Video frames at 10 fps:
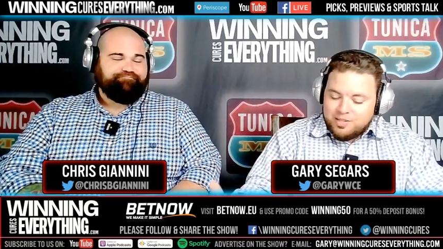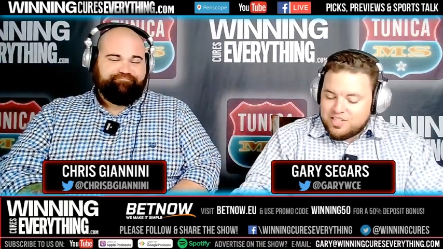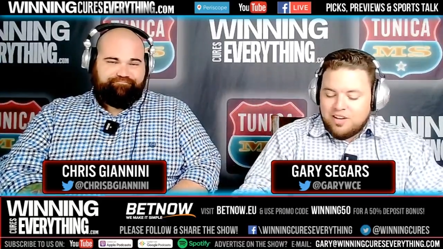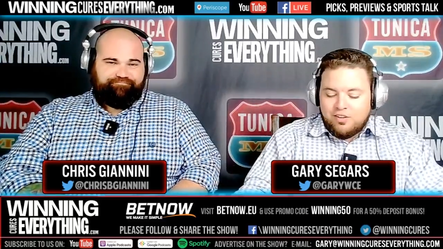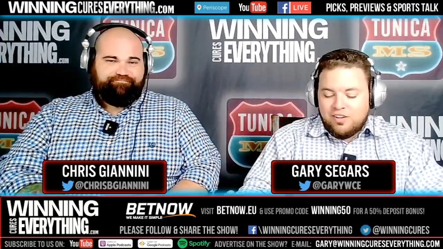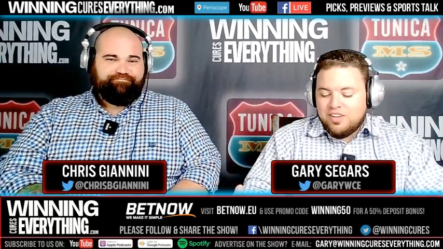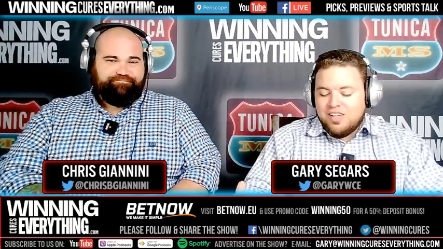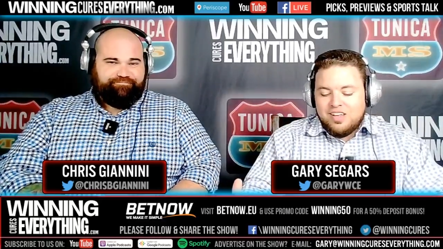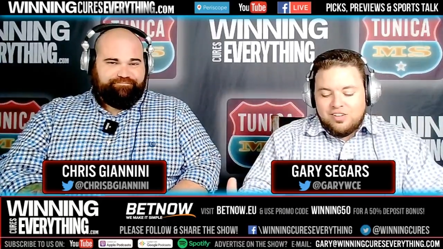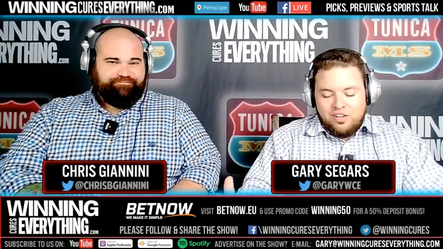Speaker 1: etc.
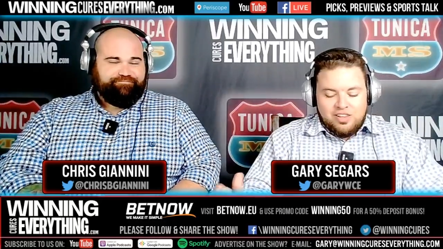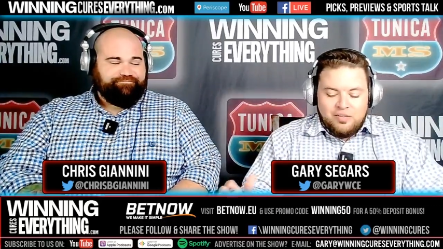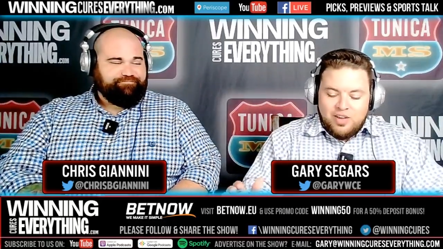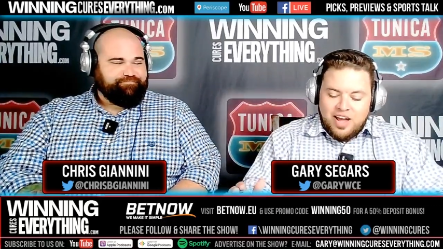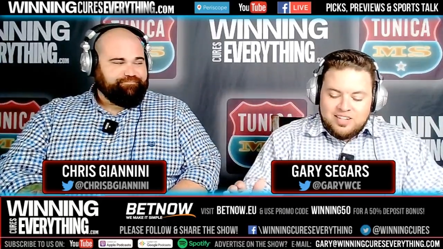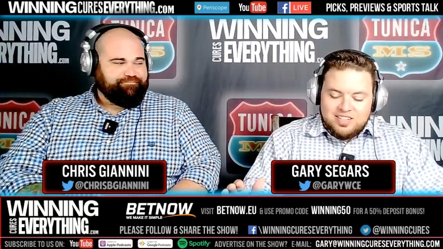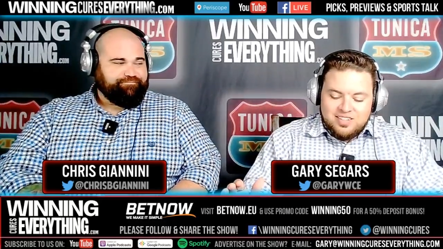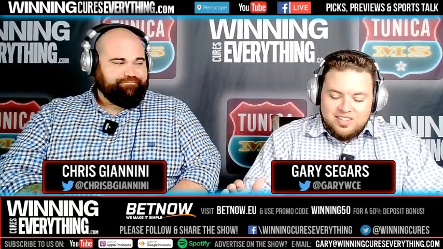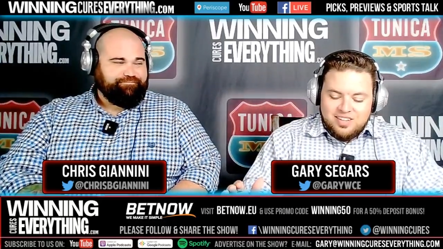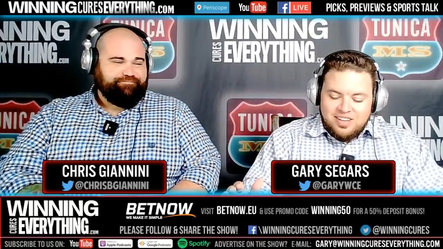Look, they've got
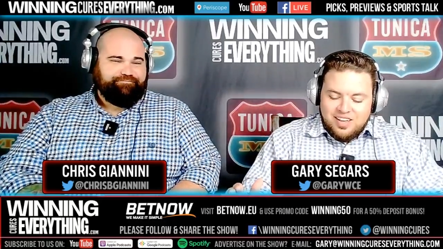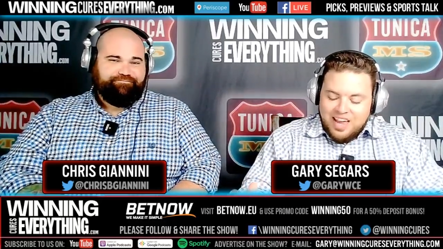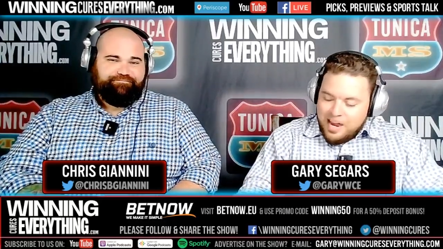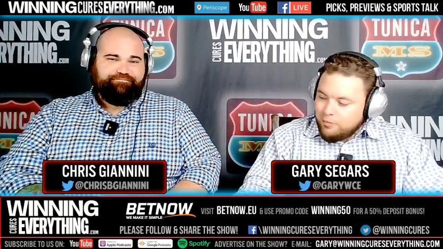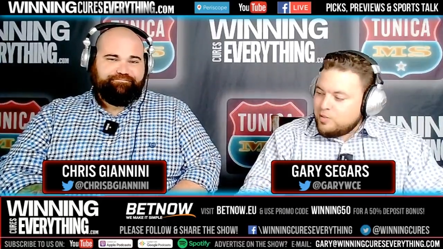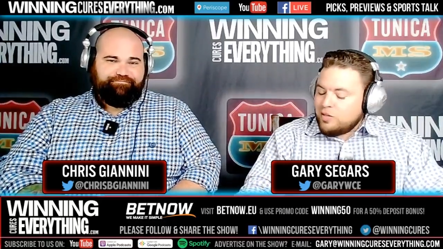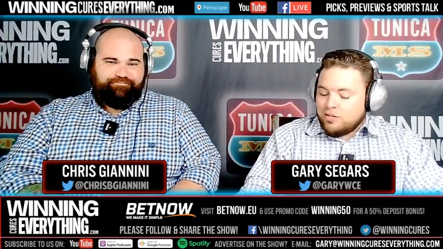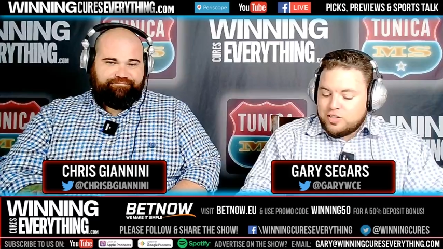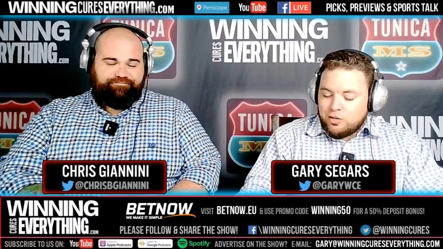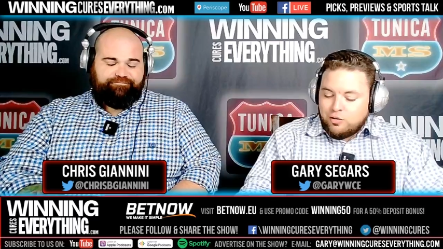8
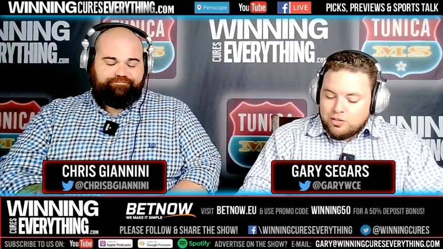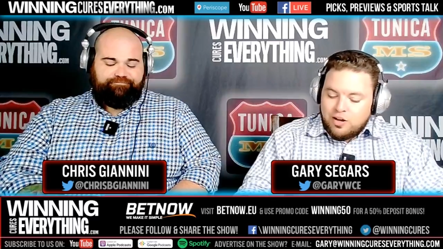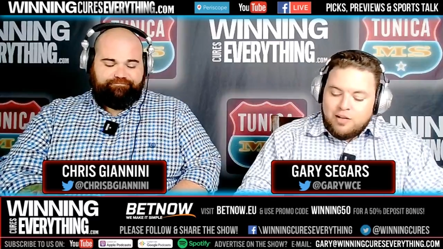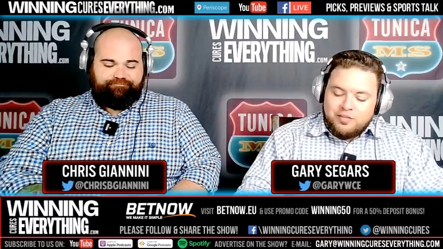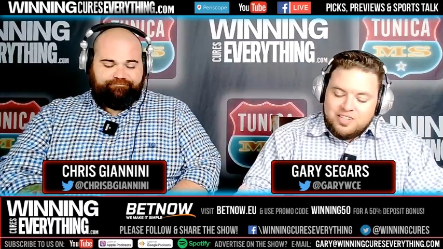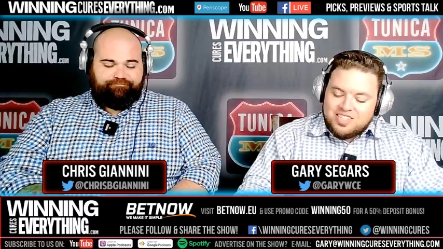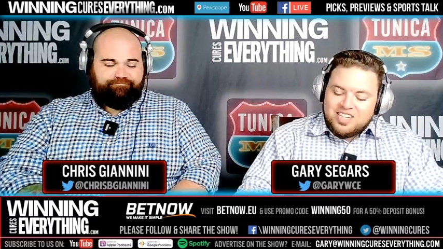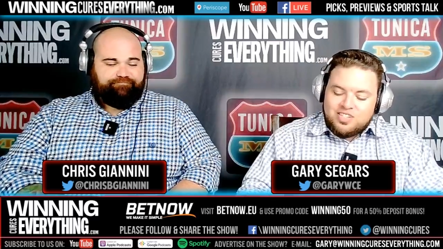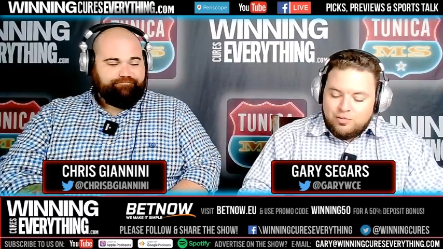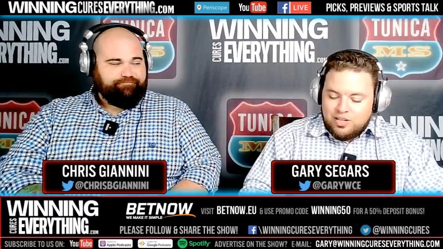returning starters on offense,
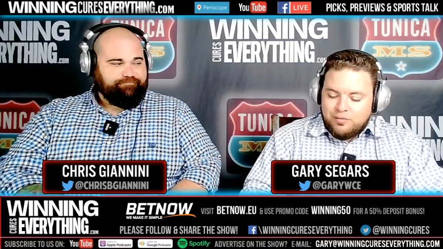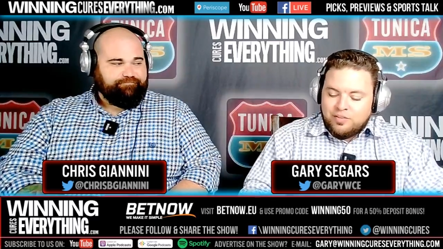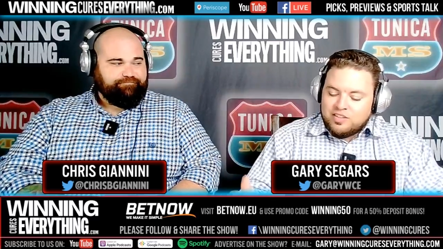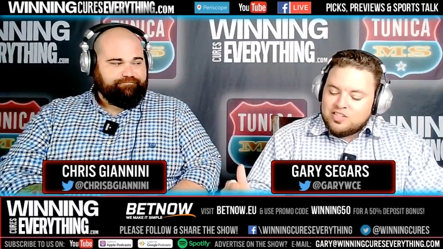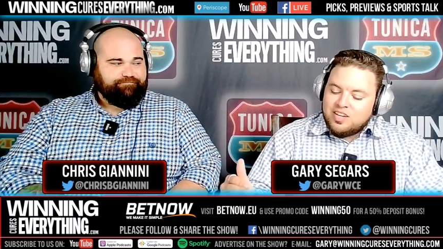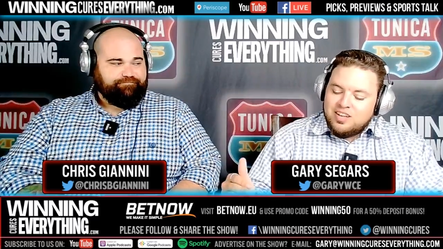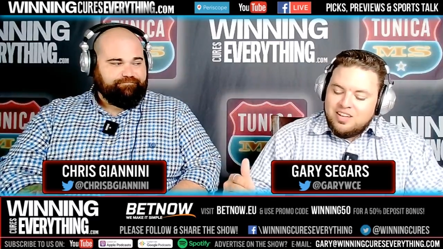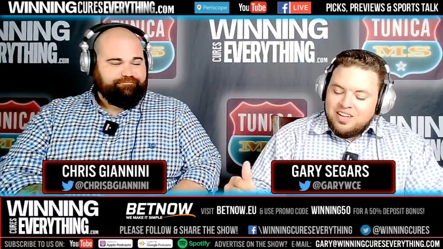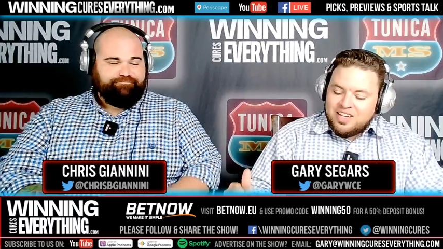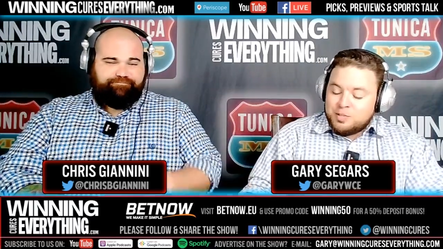6 on defense.
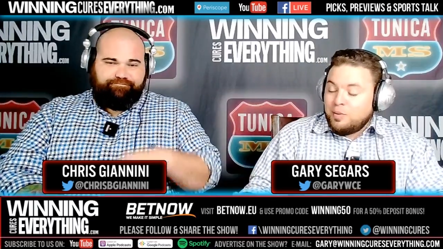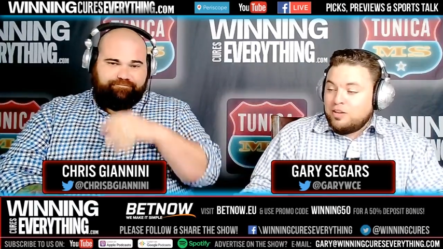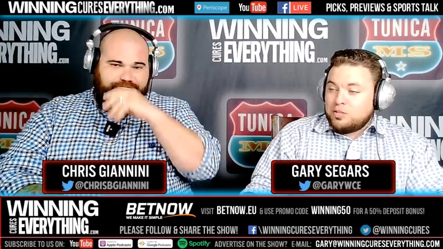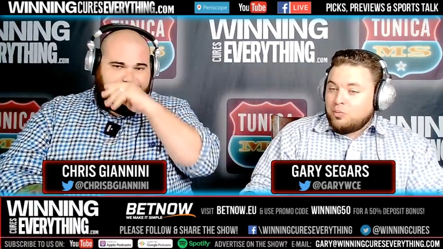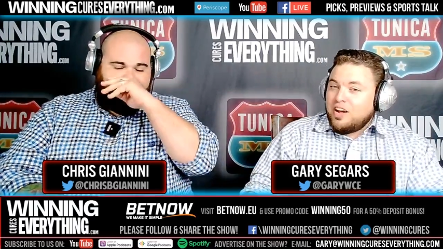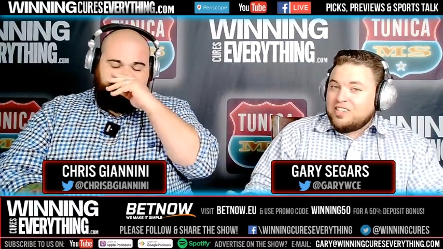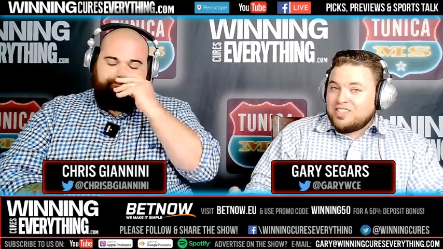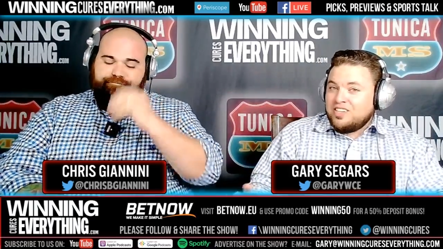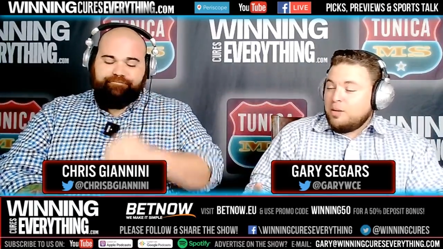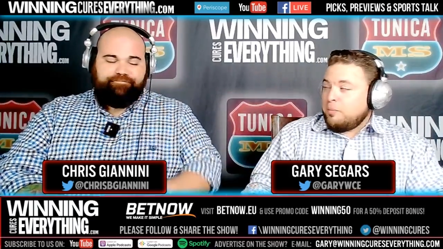
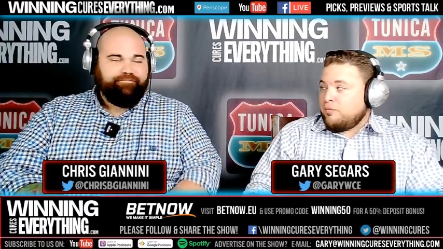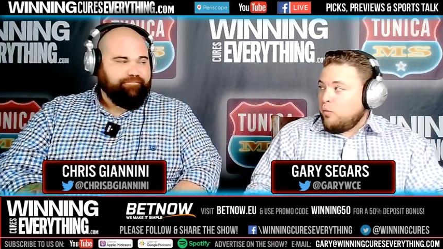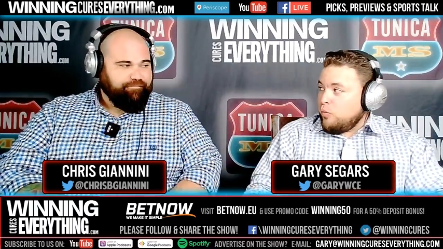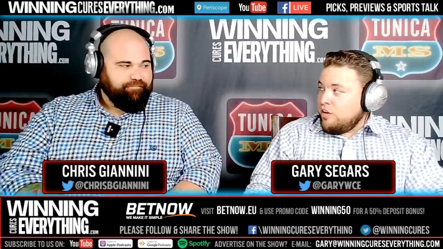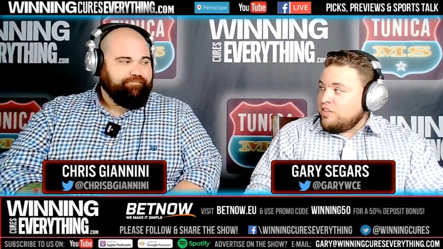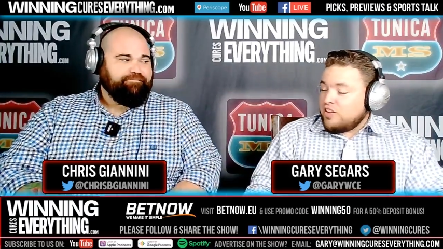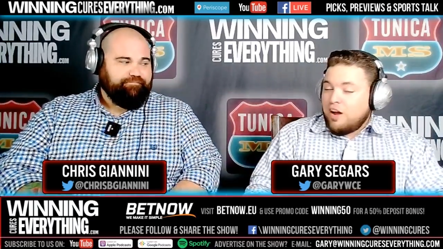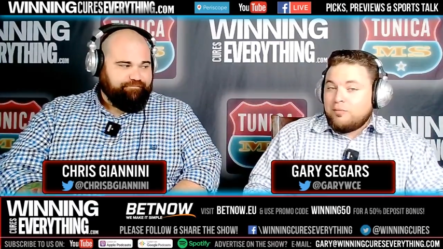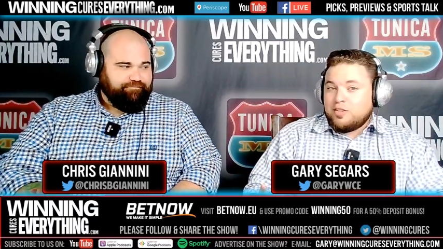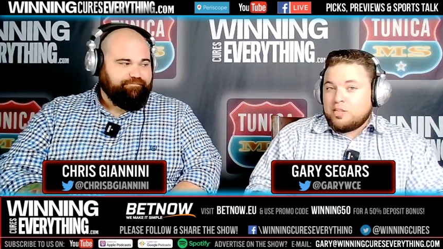Experience-wise, number 4 in the
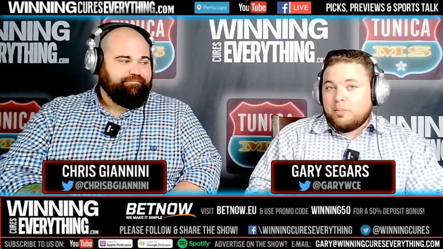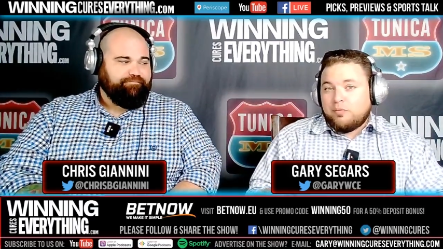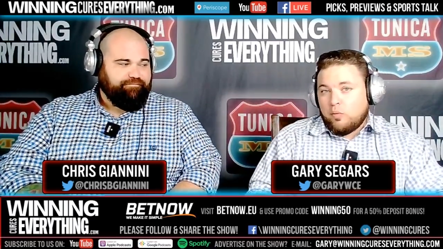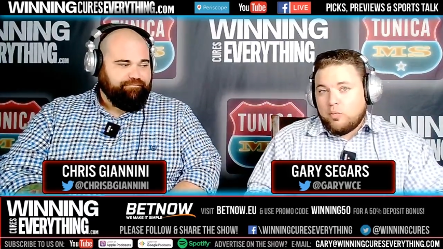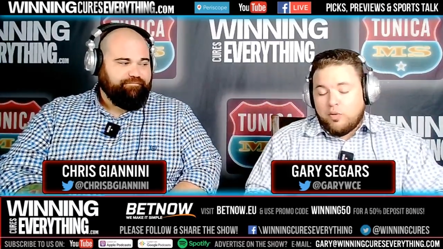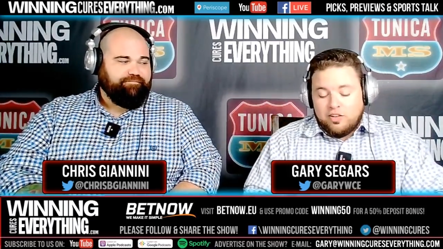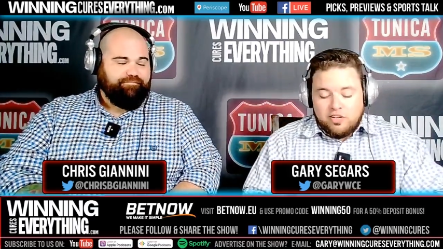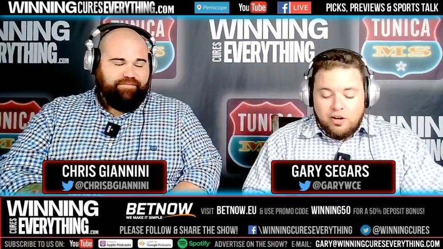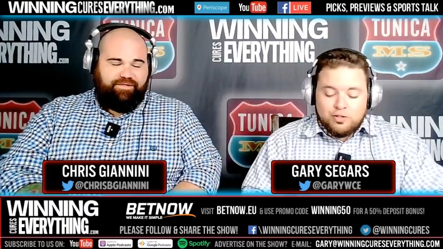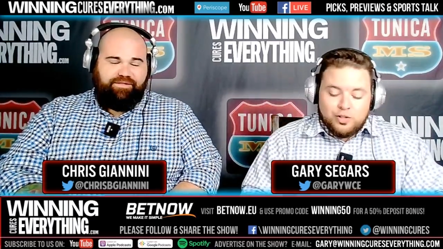conference, number 41 in the
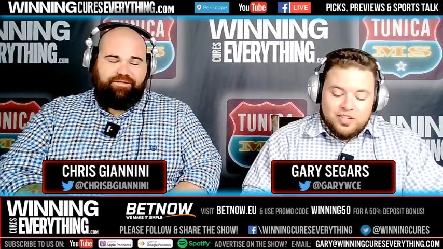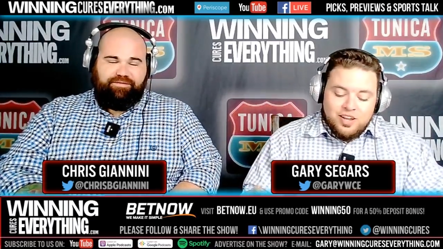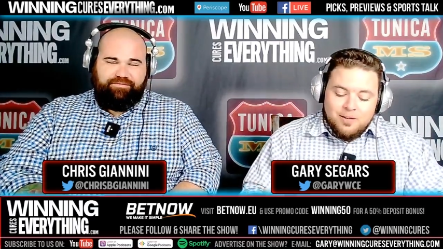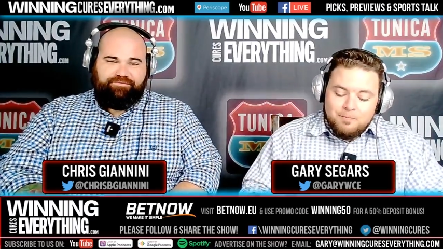country.